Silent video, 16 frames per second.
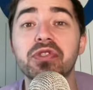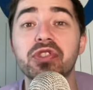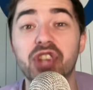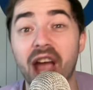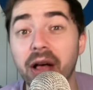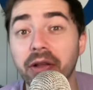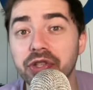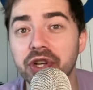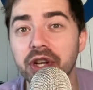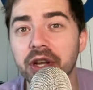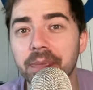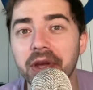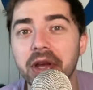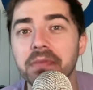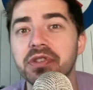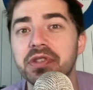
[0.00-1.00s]
challenging. It
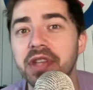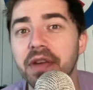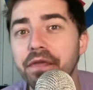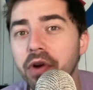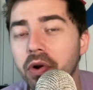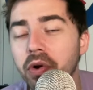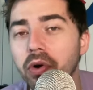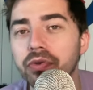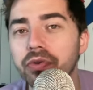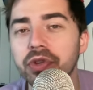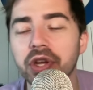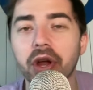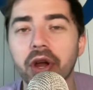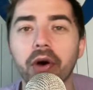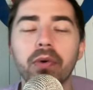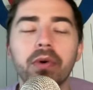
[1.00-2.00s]
becomes difficult, you
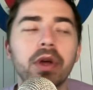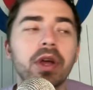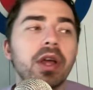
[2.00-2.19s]
know.